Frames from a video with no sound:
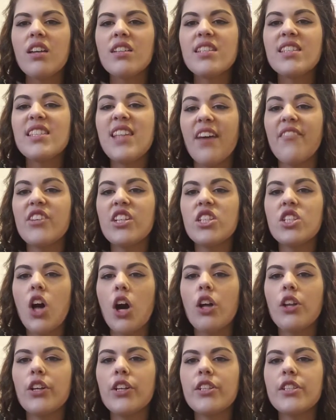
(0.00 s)
seven
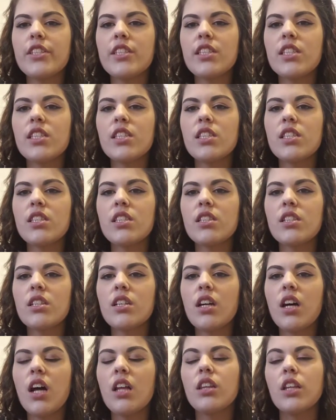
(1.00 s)
dollars,
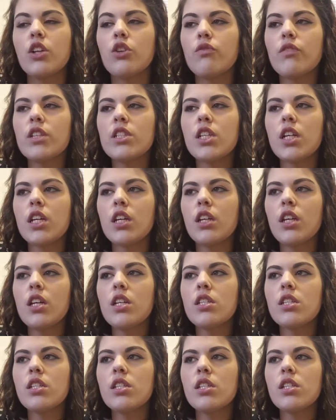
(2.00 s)
a little
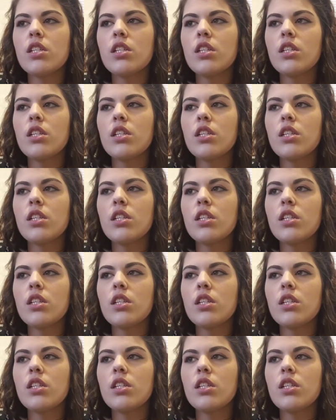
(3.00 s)
ridiculous.